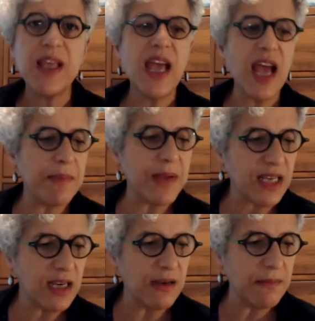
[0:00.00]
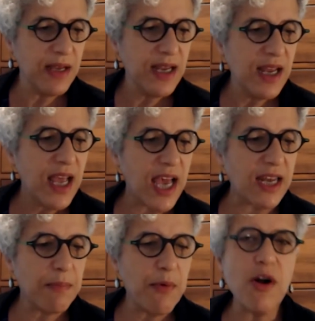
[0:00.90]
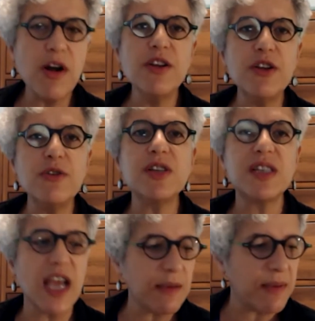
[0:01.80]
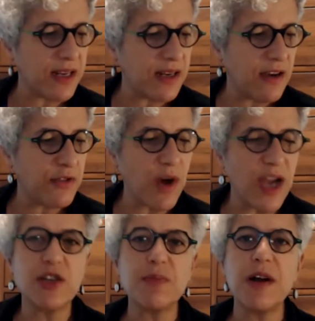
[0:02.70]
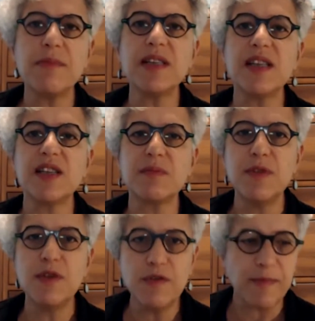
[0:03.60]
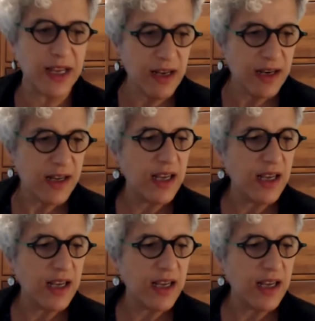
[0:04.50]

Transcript: had become an important new segment of the white supremacist movement,